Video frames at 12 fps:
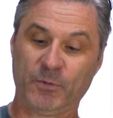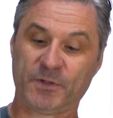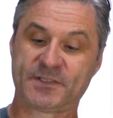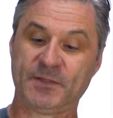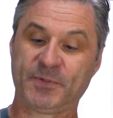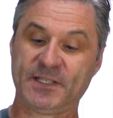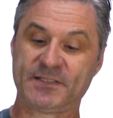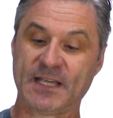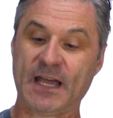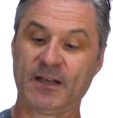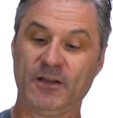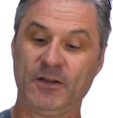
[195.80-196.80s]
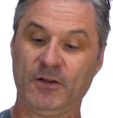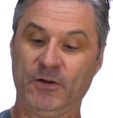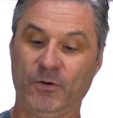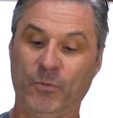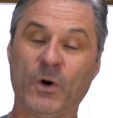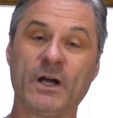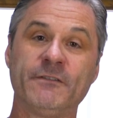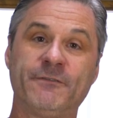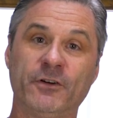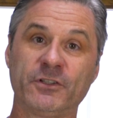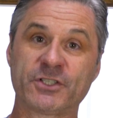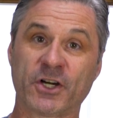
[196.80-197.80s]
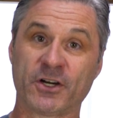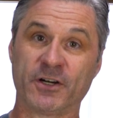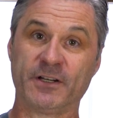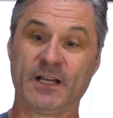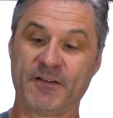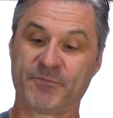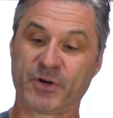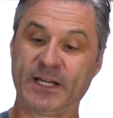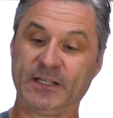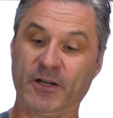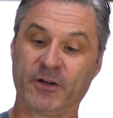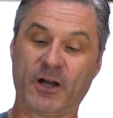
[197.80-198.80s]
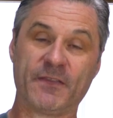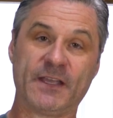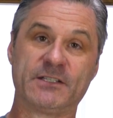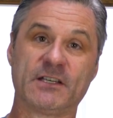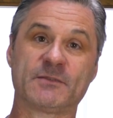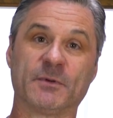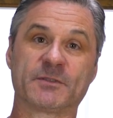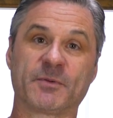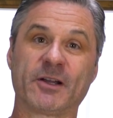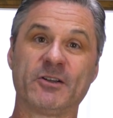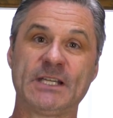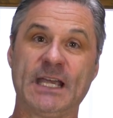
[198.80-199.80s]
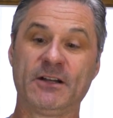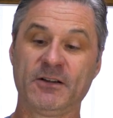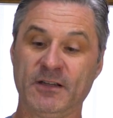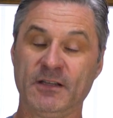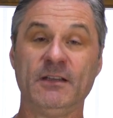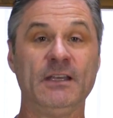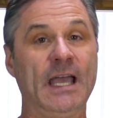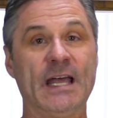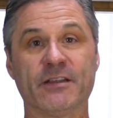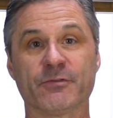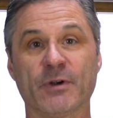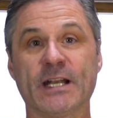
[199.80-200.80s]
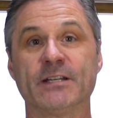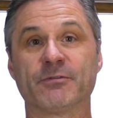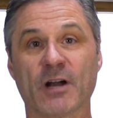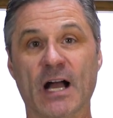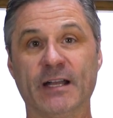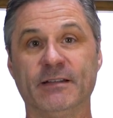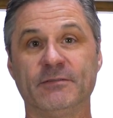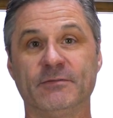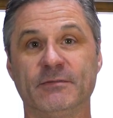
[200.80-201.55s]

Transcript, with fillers: we'll simply set one full turn of preload on the adjustable spring retainer and it's ready to ride.